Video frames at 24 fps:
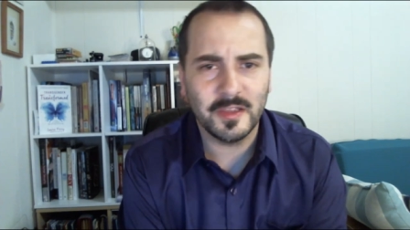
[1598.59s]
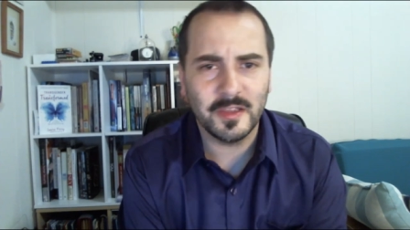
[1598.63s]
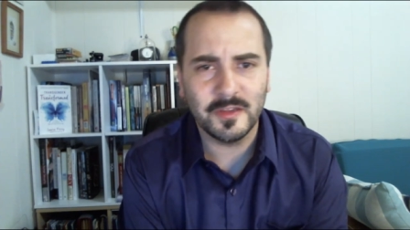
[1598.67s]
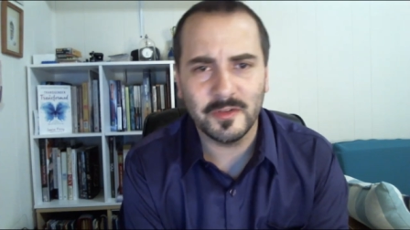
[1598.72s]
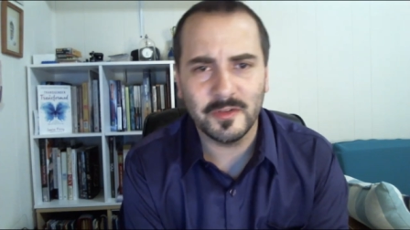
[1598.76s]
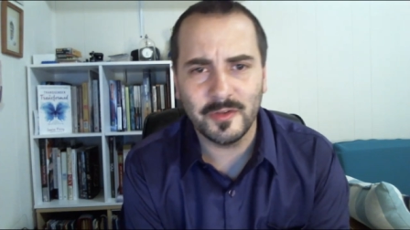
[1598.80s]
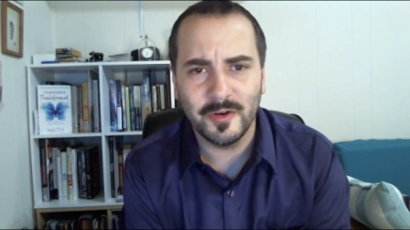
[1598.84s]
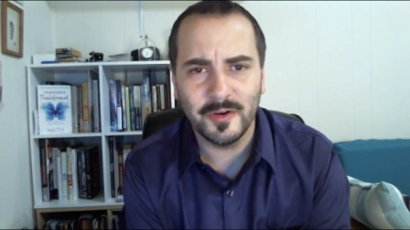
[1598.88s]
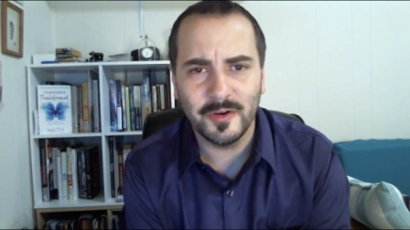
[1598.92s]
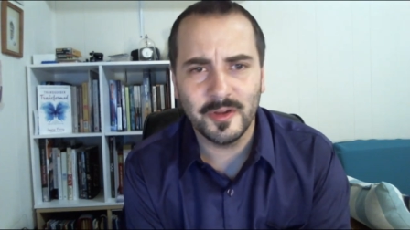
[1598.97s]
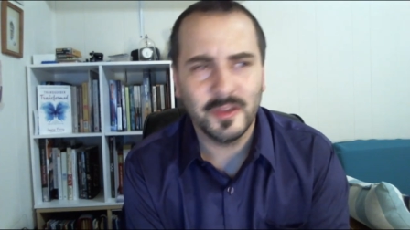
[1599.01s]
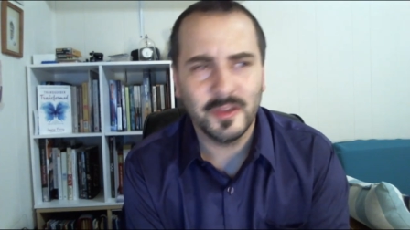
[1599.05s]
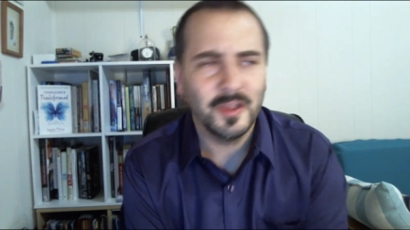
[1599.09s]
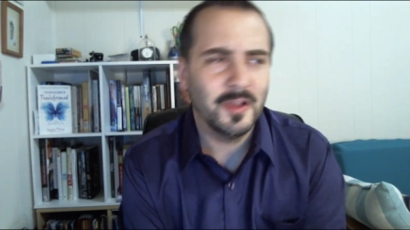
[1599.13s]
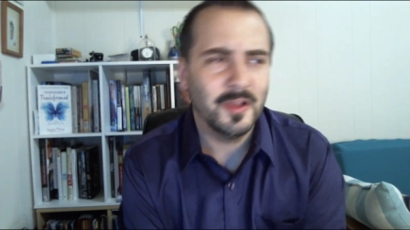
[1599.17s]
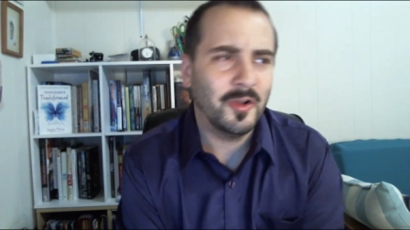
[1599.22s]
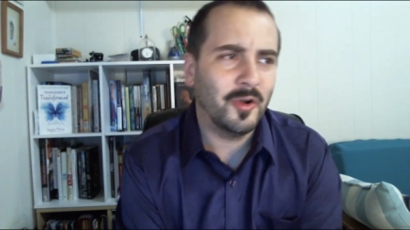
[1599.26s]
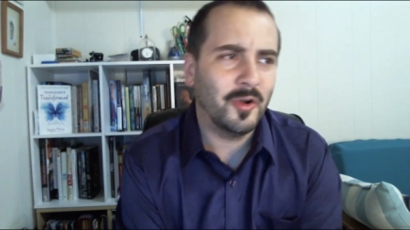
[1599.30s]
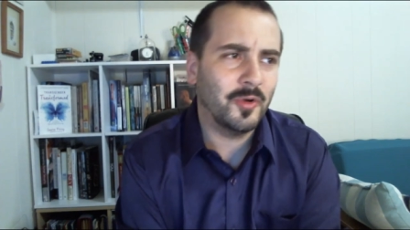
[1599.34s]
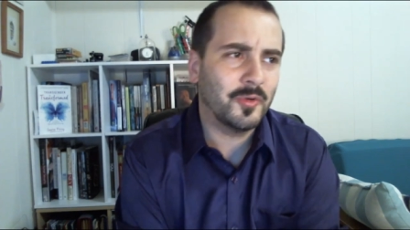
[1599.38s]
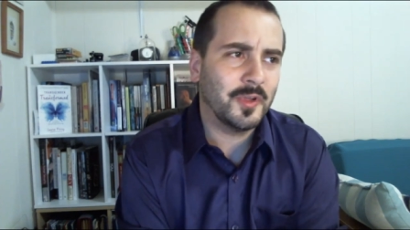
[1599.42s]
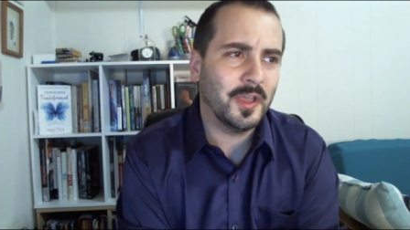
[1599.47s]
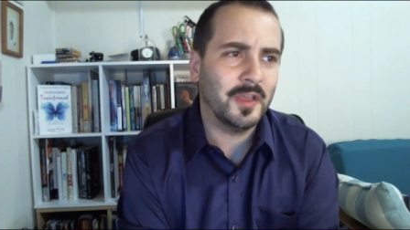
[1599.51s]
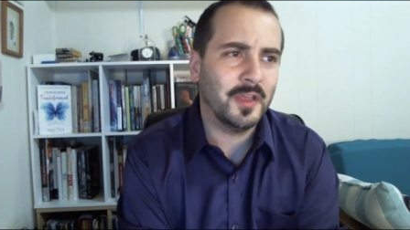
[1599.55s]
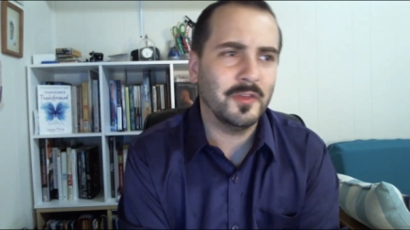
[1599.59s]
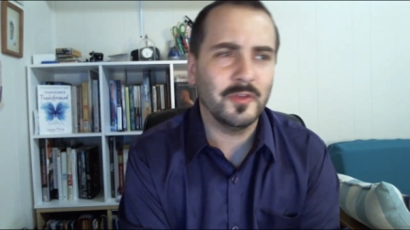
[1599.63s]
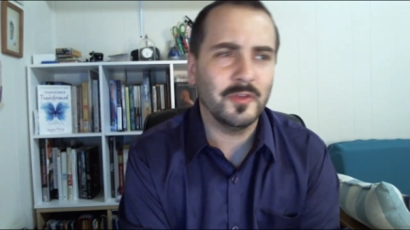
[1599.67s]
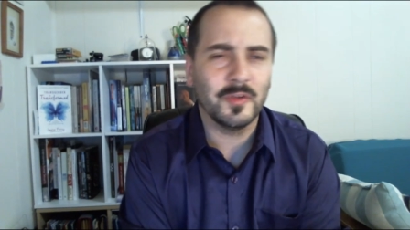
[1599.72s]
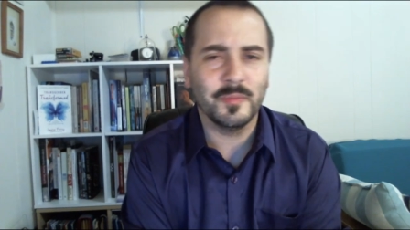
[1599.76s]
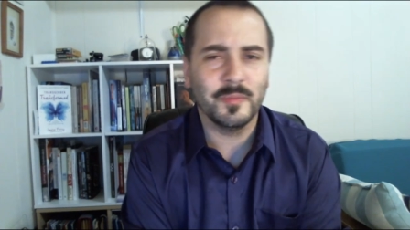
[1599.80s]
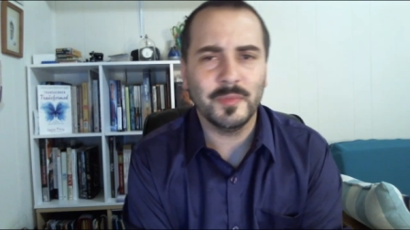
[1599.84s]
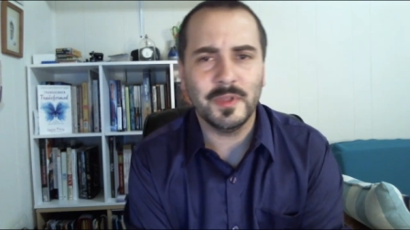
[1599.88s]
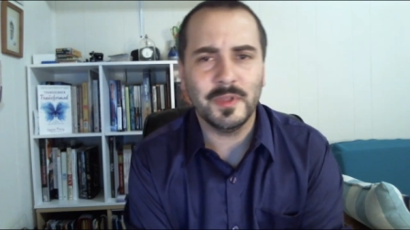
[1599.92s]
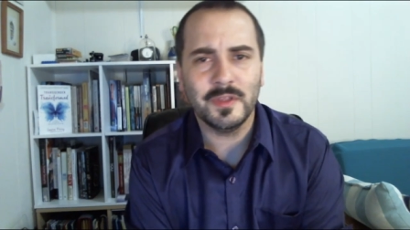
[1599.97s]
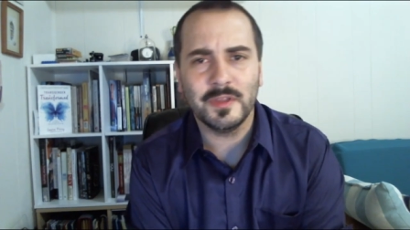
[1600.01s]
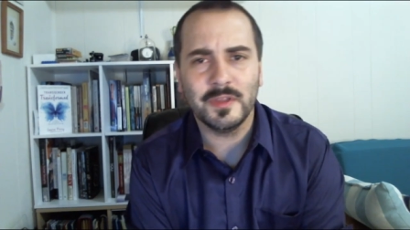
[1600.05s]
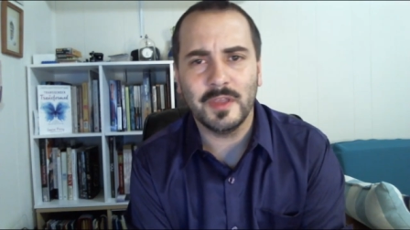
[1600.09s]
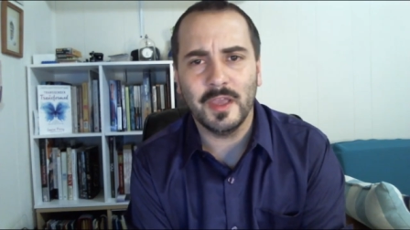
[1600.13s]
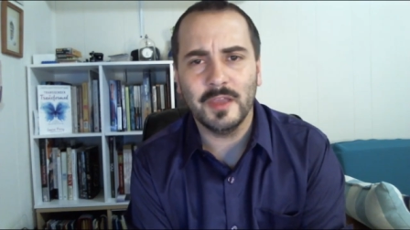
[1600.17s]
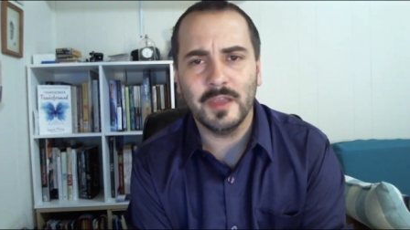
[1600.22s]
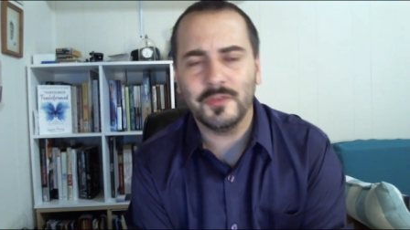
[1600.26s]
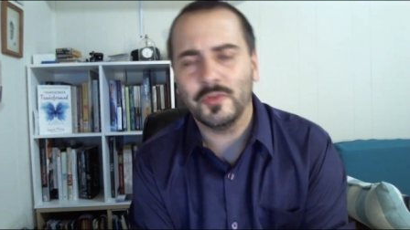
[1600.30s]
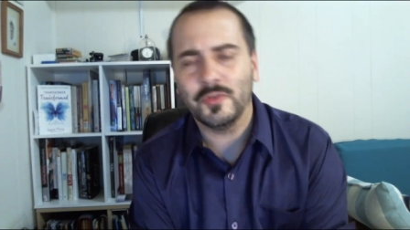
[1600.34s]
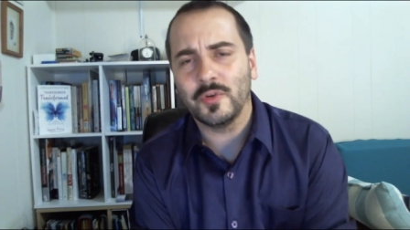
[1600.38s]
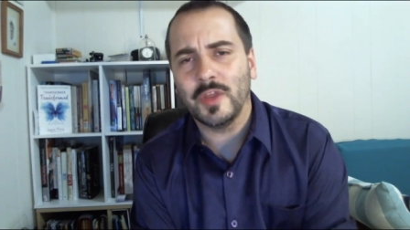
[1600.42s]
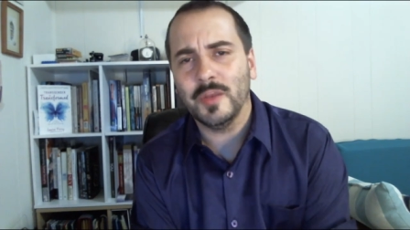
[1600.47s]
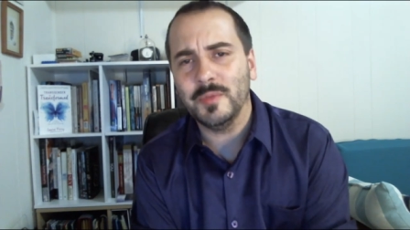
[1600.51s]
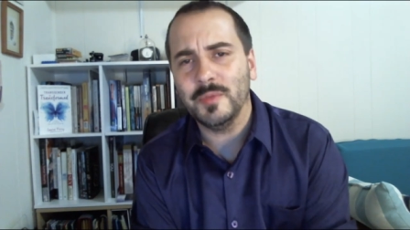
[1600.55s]
You, all right, okay, you can be gay.
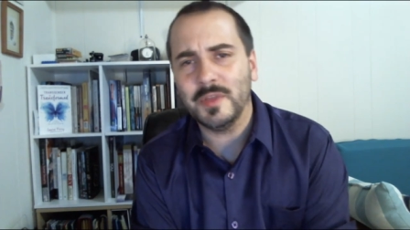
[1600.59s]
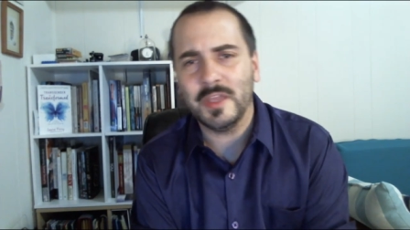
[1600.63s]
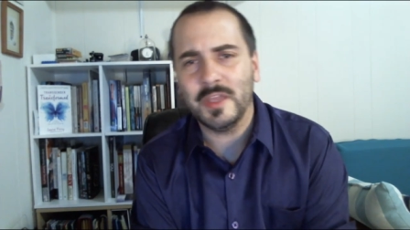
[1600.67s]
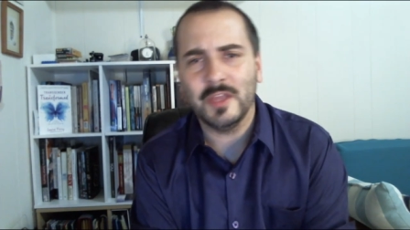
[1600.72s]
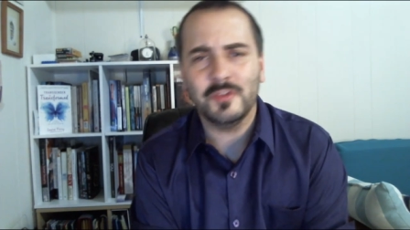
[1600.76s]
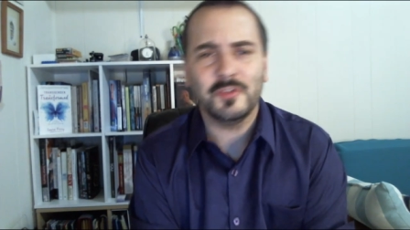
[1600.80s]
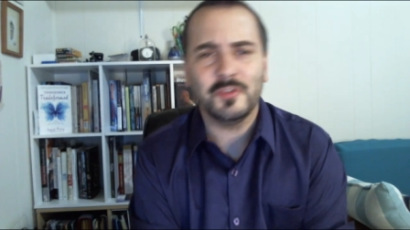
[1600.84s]
It's okay to be gay.